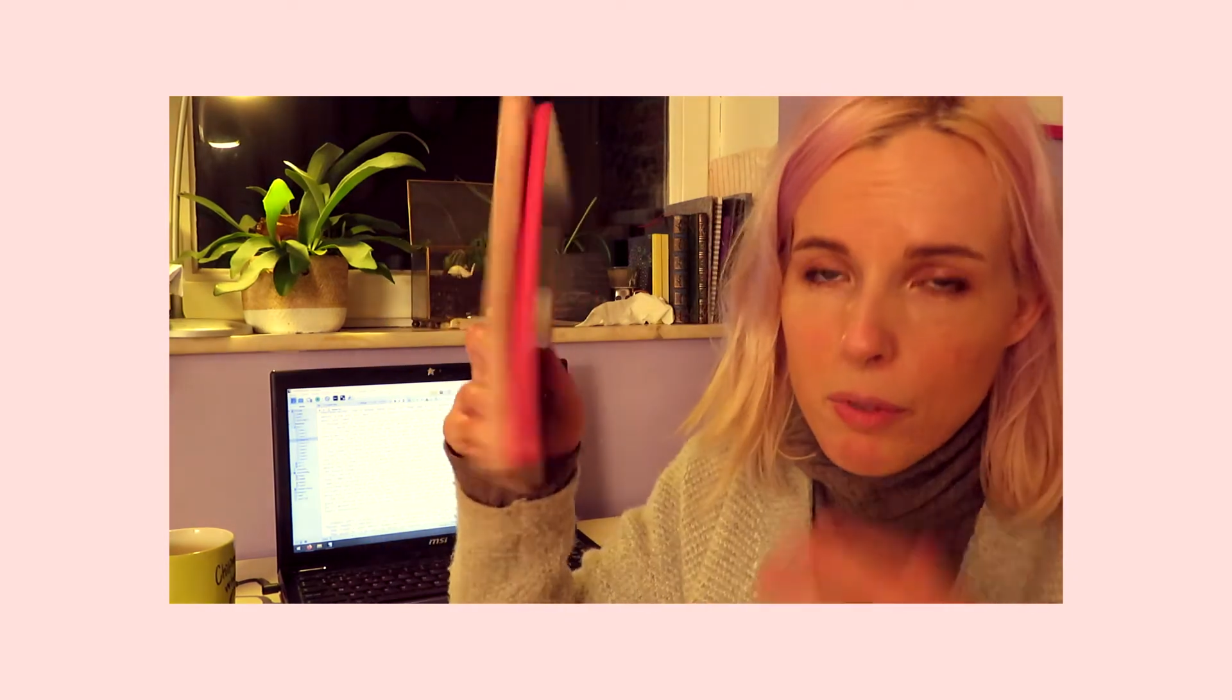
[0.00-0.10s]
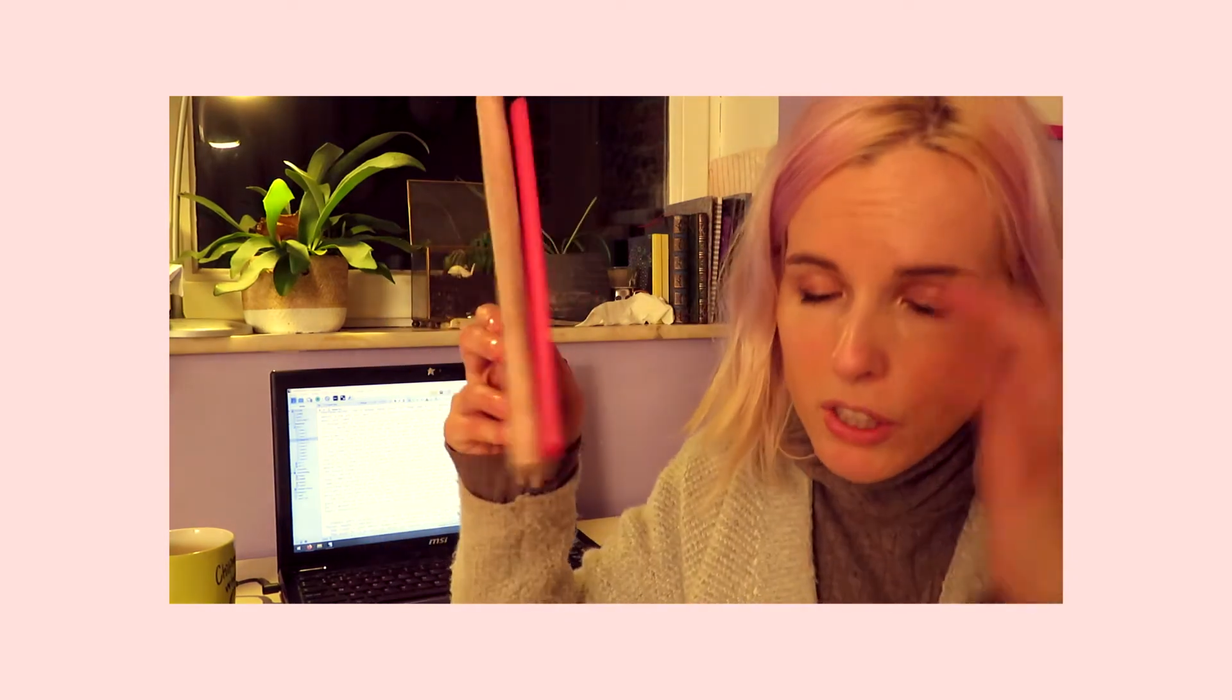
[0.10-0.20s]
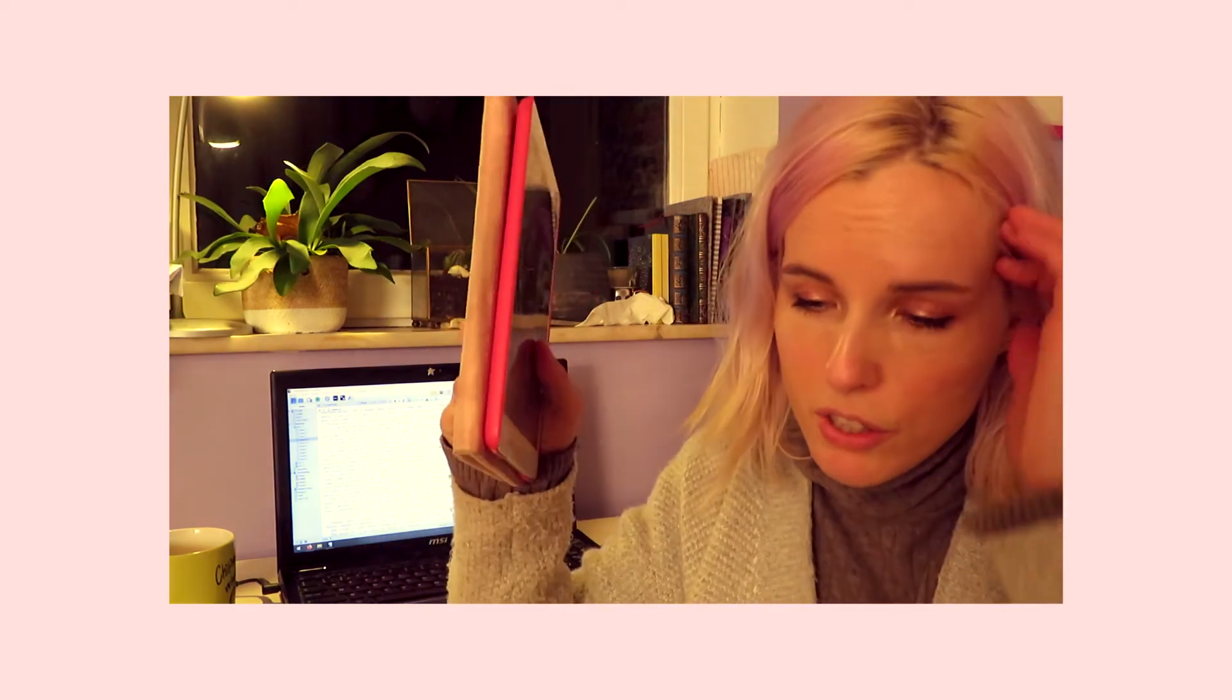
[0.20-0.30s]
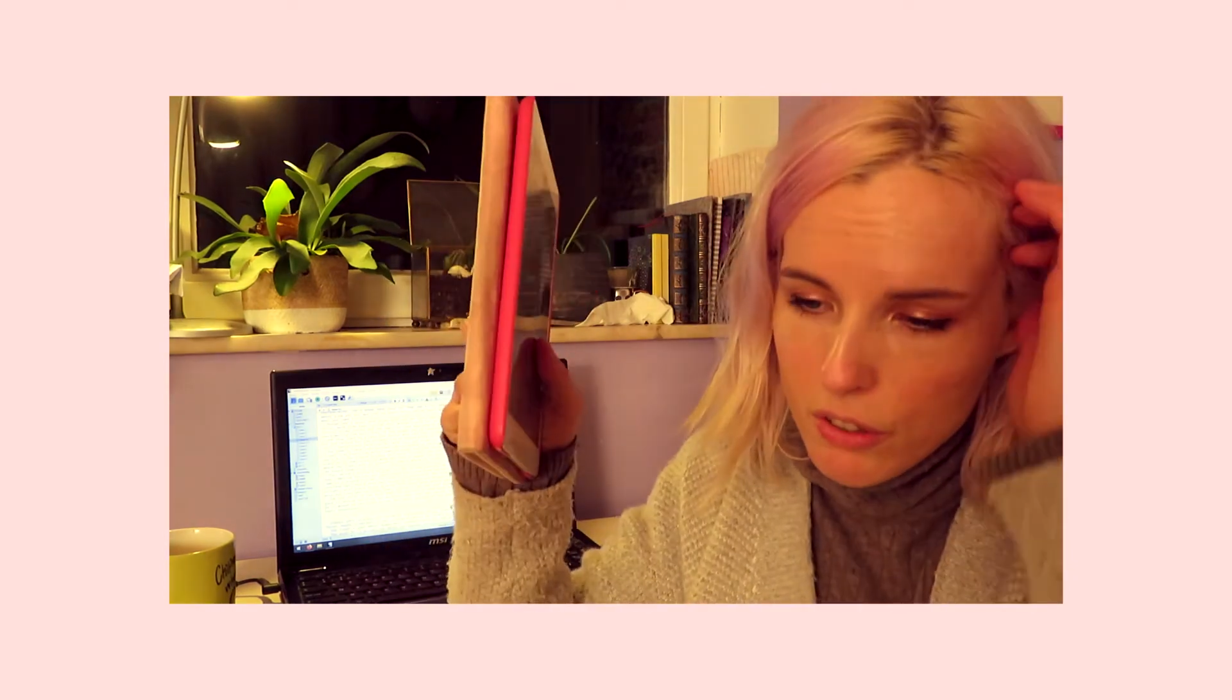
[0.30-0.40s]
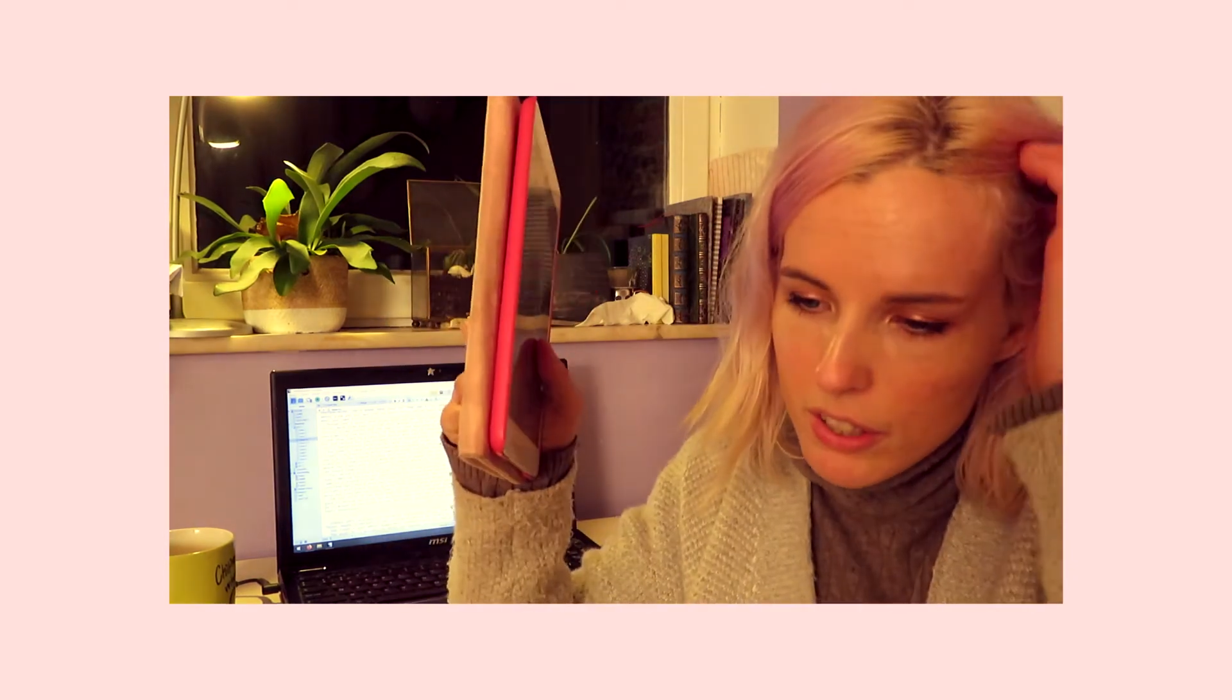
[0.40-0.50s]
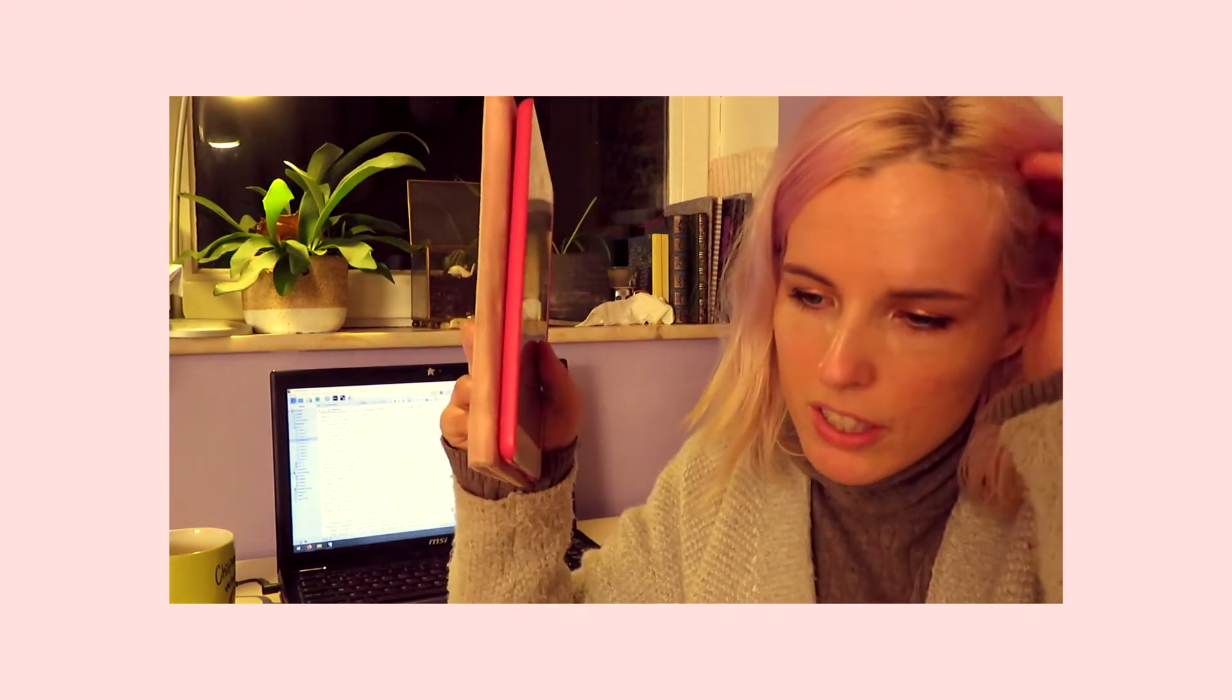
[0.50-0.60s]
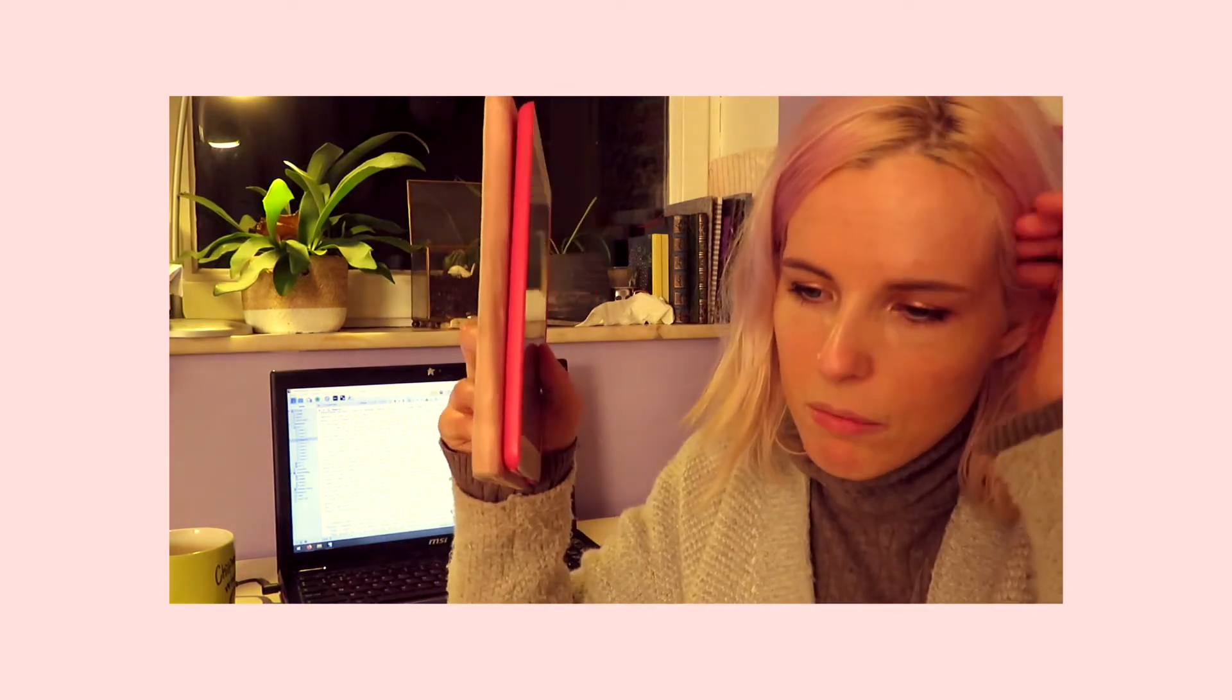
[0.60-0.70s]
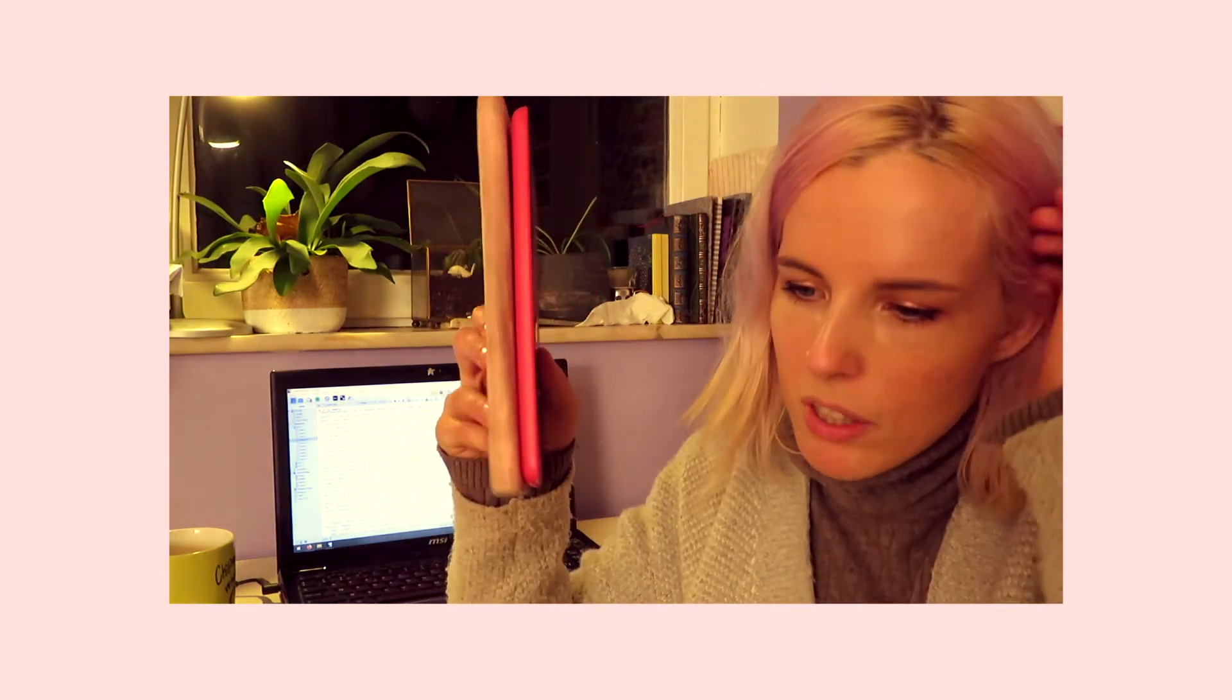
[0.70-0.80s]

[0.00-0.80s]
gonna do is I'm